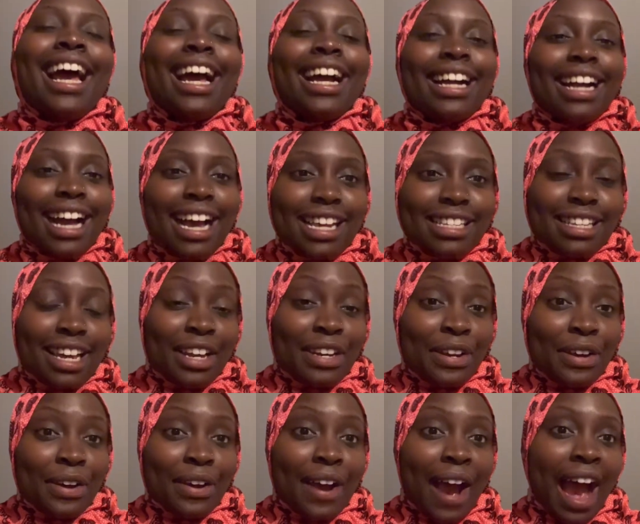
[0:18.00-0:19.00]
Guys, I
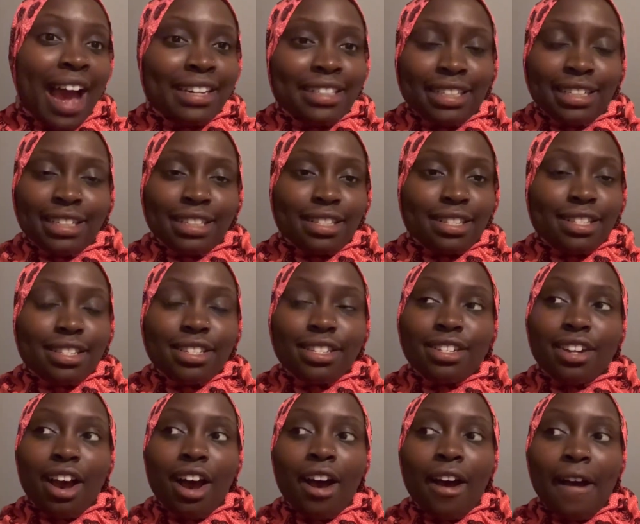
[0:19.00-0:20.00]
know I didn't
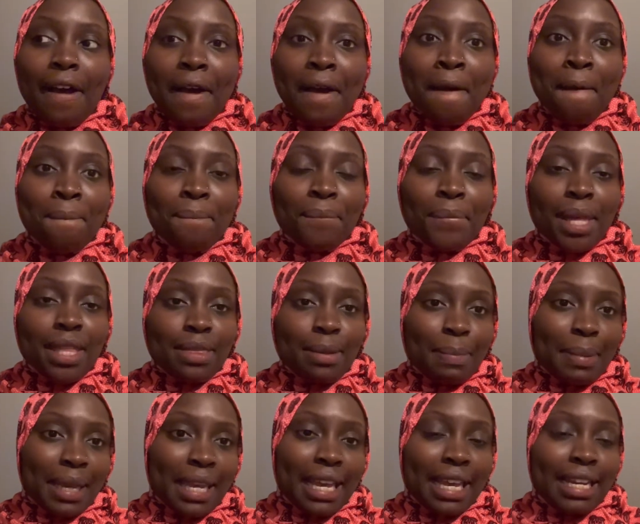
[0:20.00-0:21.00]
start in the
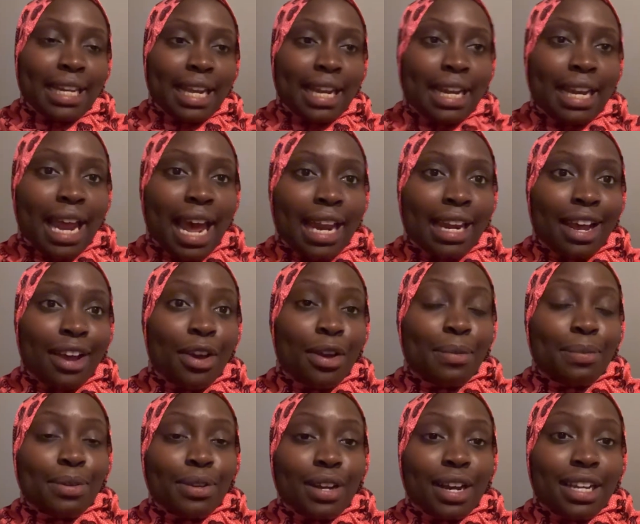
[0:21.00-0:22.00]
beginning, and I
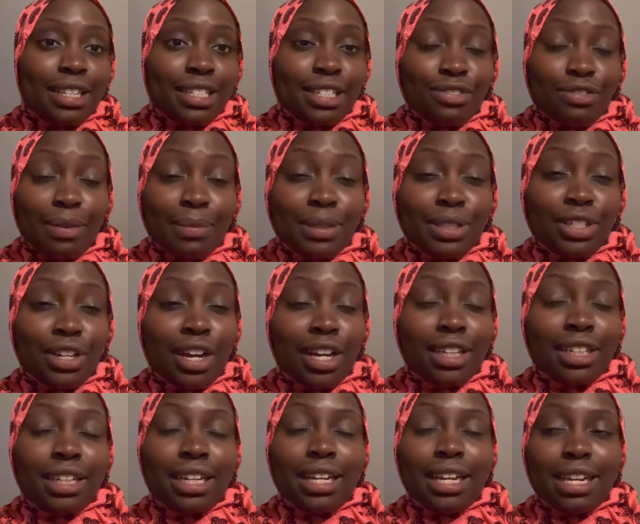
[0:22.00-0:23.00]
hope you guys'
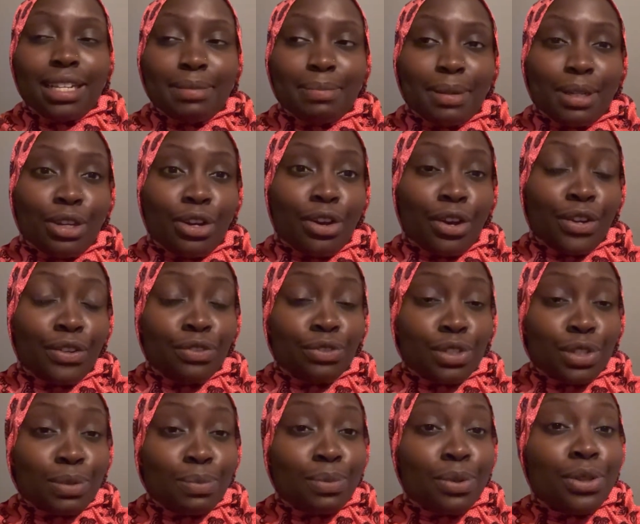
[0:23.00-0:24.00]
Ramadan has been going
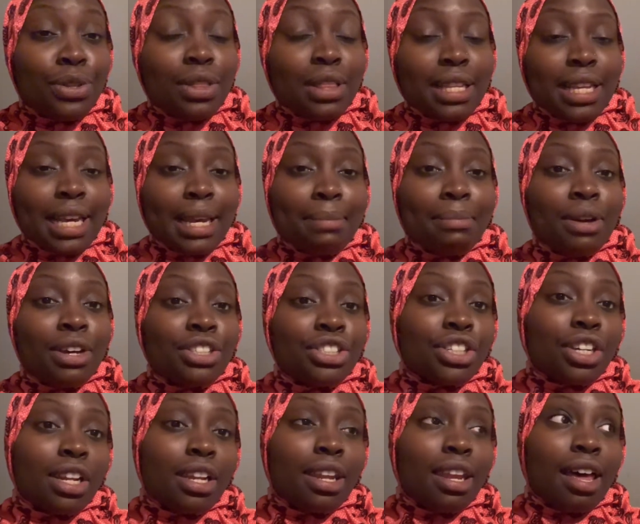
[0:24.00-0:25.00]
smoothly,
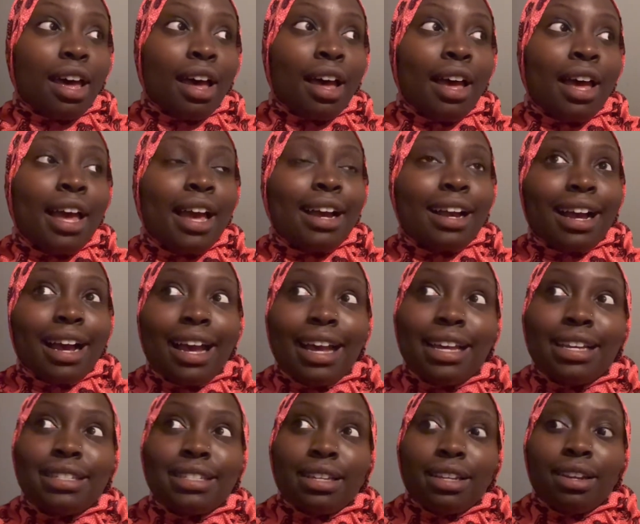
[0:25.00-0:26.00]
mashallah.
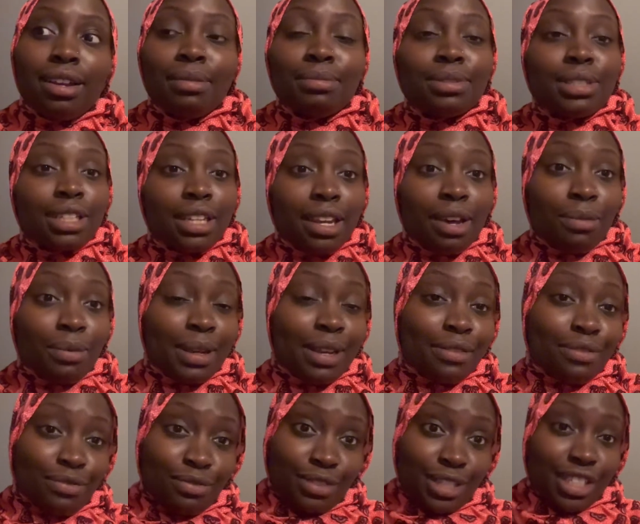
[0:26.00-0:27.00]
Guys, alhamdulillah, we
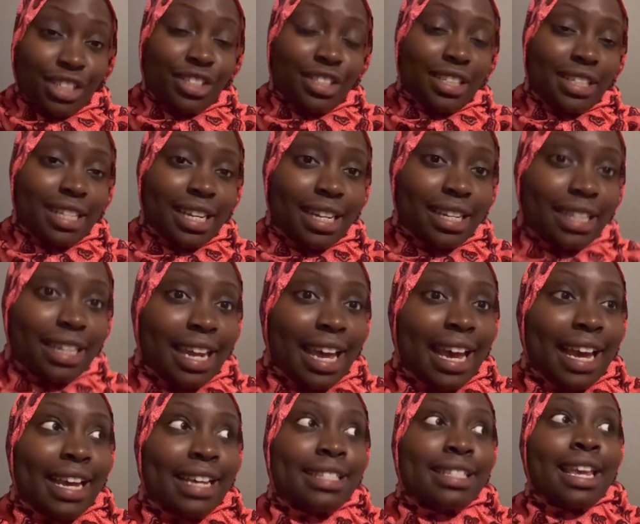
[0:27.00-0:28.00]
have reached the 10
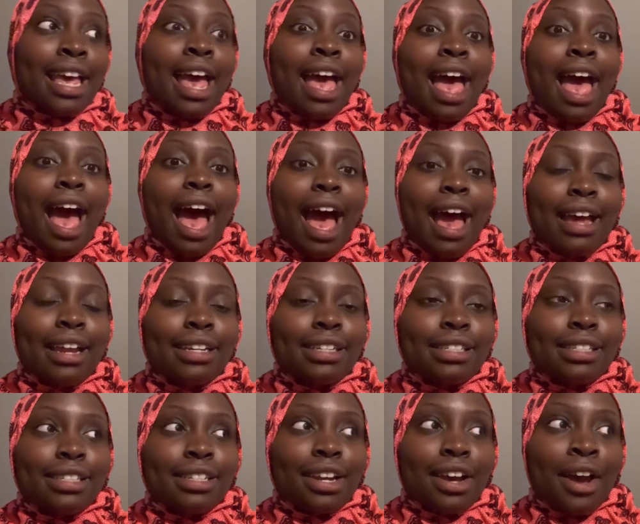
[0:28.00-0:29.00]
days,
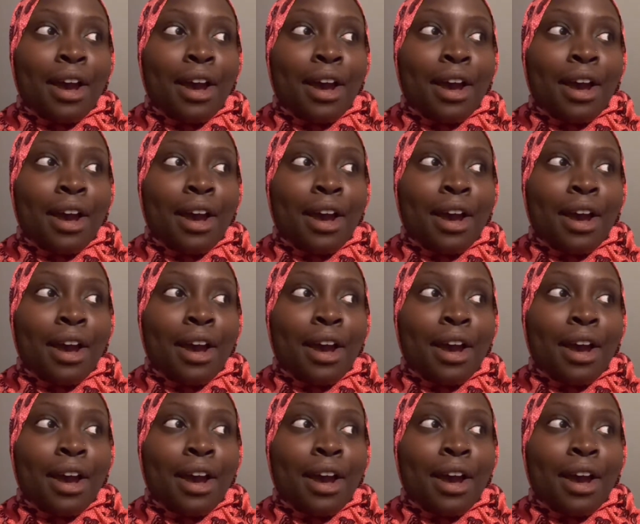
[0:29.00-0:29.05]
and